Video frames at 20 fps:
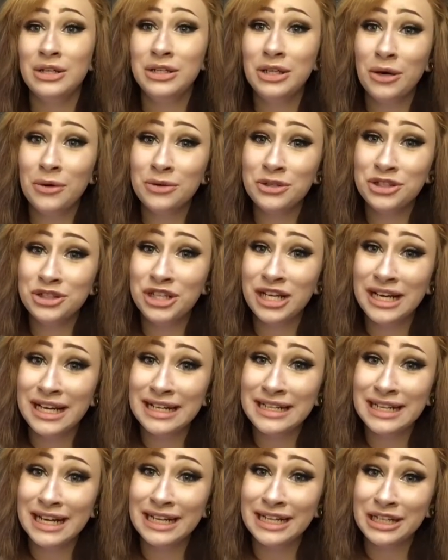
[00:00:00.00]
No shit,
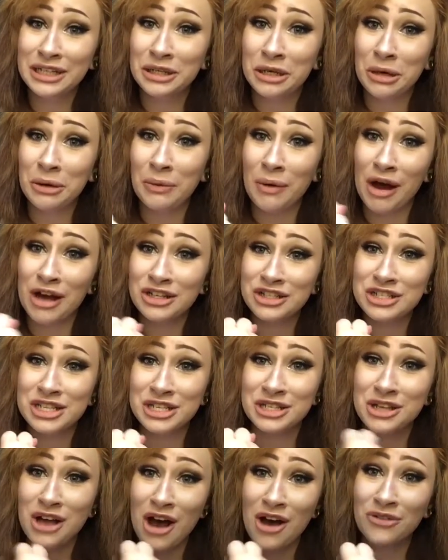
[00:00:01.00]
I need to go wash
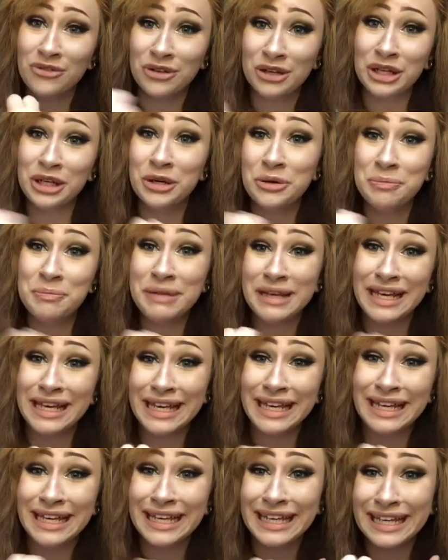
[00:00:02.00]
this off. What do
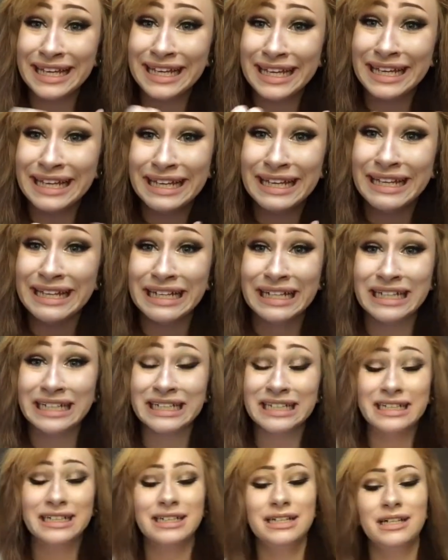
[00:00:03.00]
you
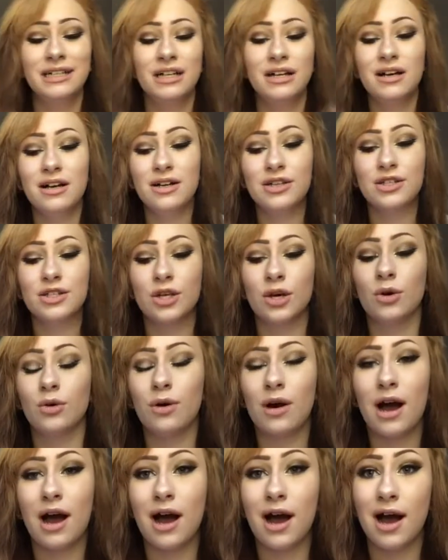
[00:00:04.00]
mean?
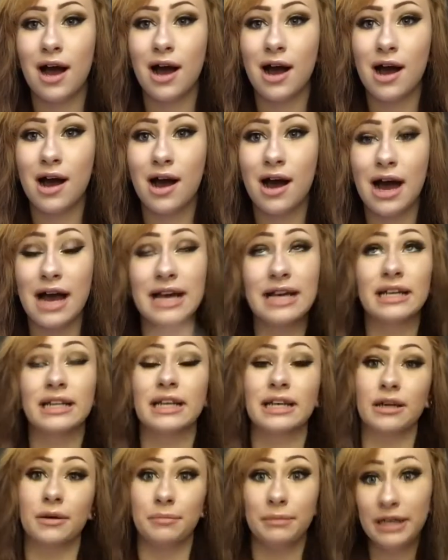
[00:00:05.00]
So I
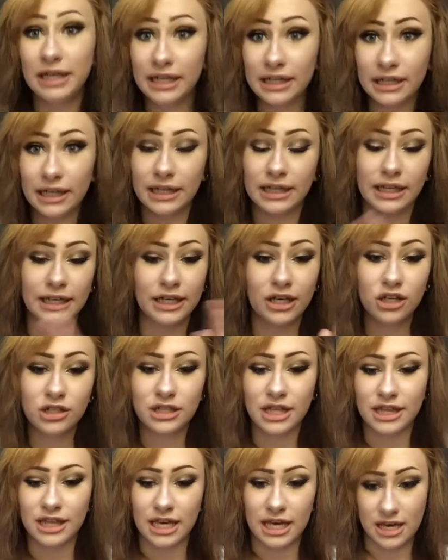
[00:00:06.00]
like immediately, and like here's
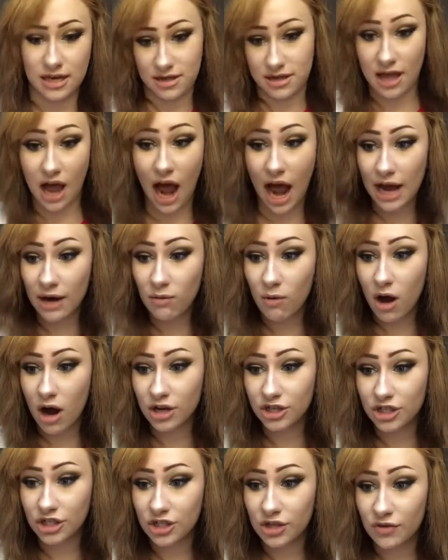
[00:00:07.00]
the thing, the eye
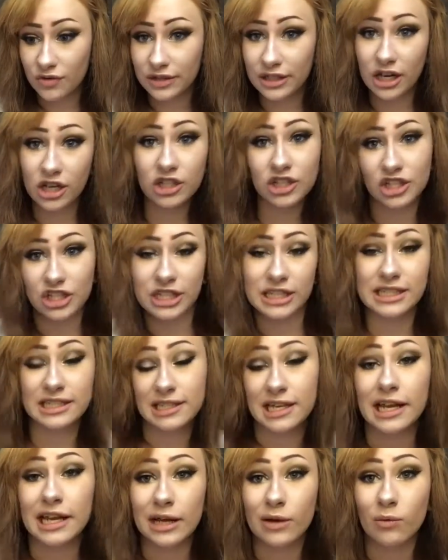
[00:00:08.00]
washes over there just
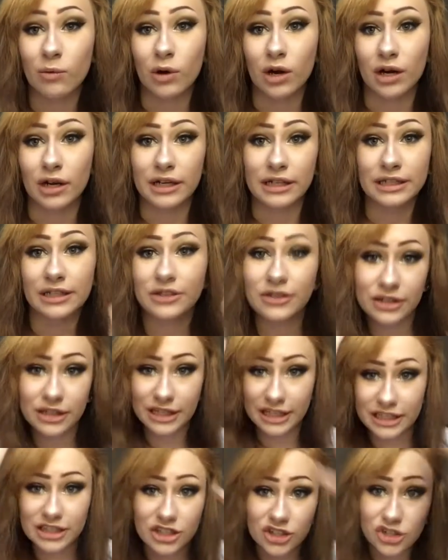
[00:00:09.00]
like didn't work, and neither
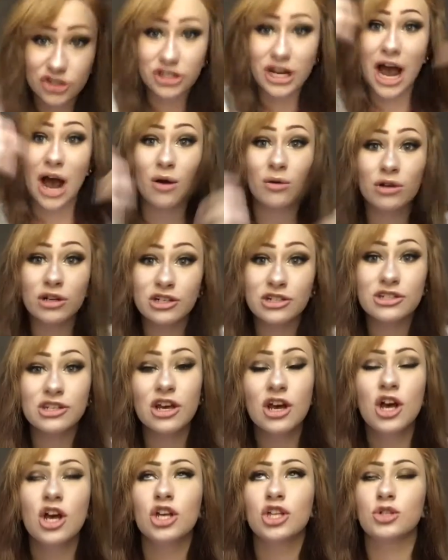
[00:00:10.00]
did like the showers.
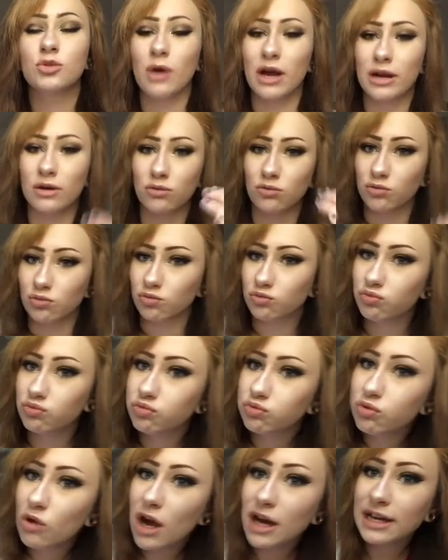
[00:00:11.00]
So I
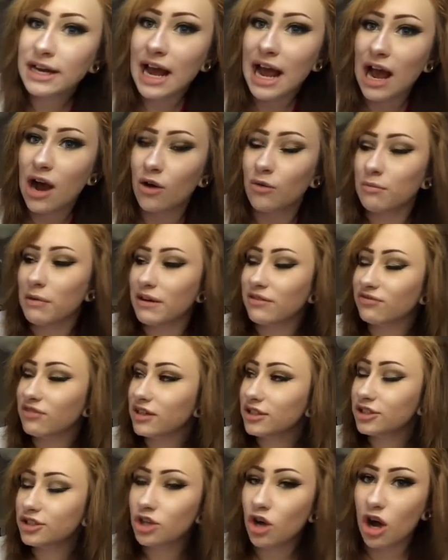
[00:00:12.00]
run out. My
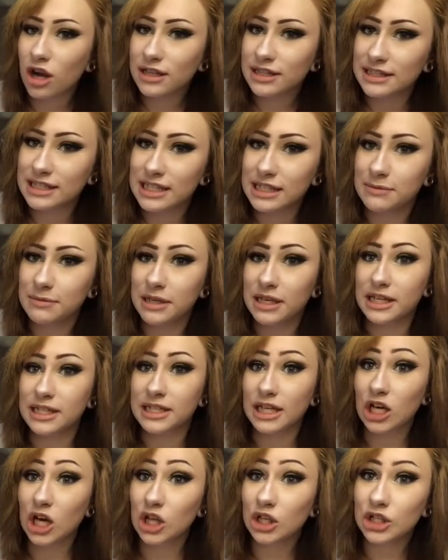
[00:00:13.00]
friend John sees me.
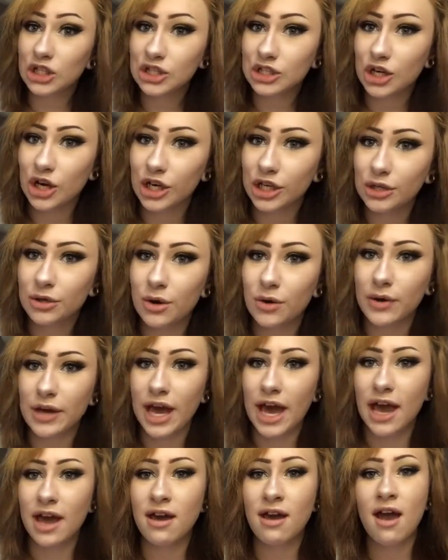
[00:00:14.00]
He's like, Alyssa, are you
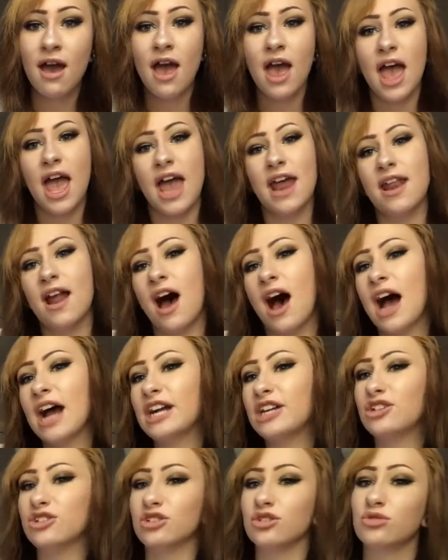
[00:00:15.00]
okay? And
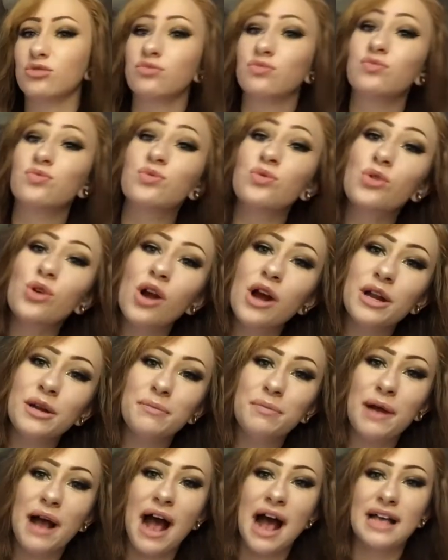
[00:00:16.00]
I just
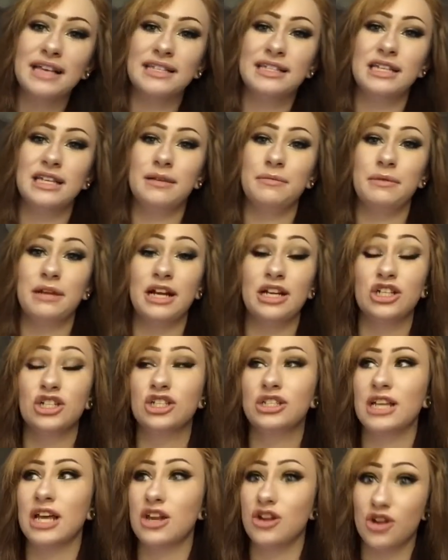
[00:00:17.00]
run past him, and I
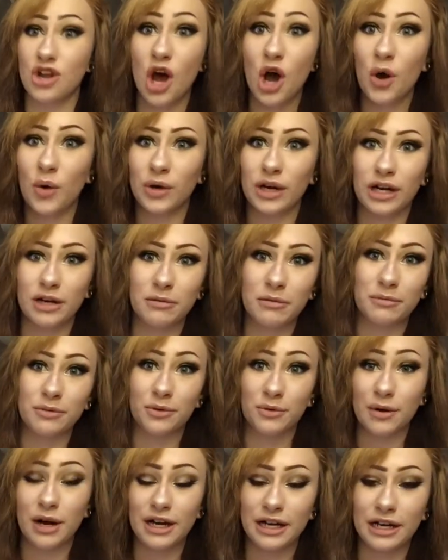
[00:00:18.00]
just said no. And I
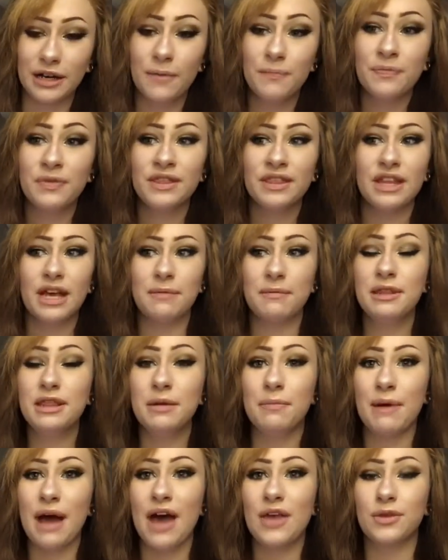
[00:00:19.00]
remember running, and I'm in
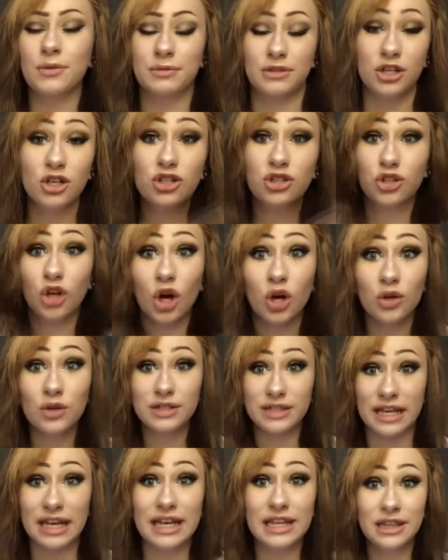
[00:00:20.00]
the bathroom, and there's
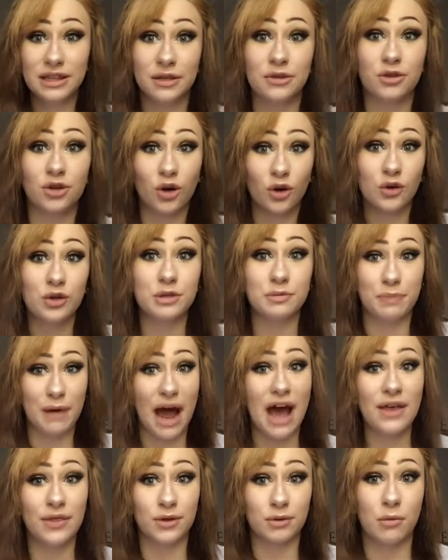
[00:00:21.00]
girls in the girls'
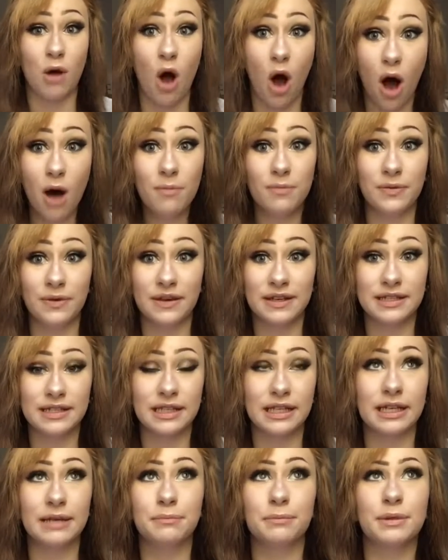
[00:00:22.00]
bathroom,
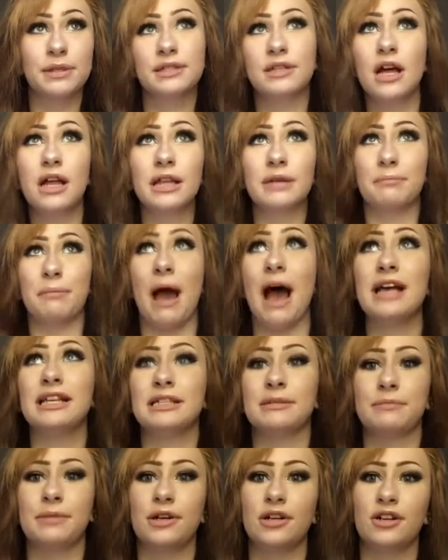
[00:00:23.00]
obviously, but it's not like
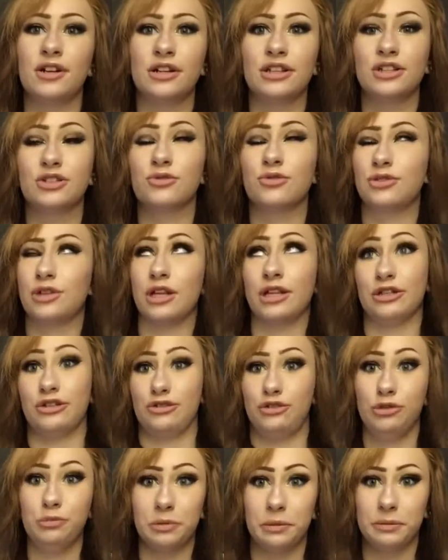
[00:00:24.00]
passing period or anything, so it's not like
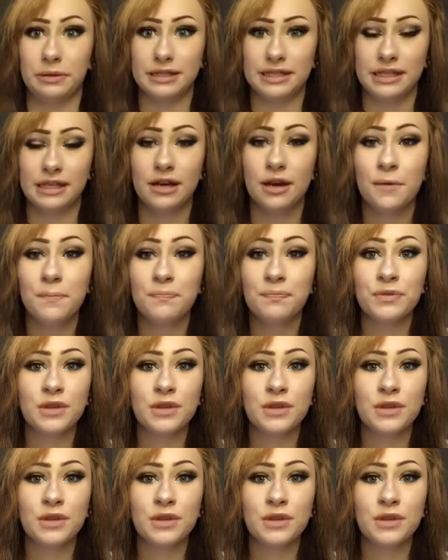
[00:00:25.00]
super busy.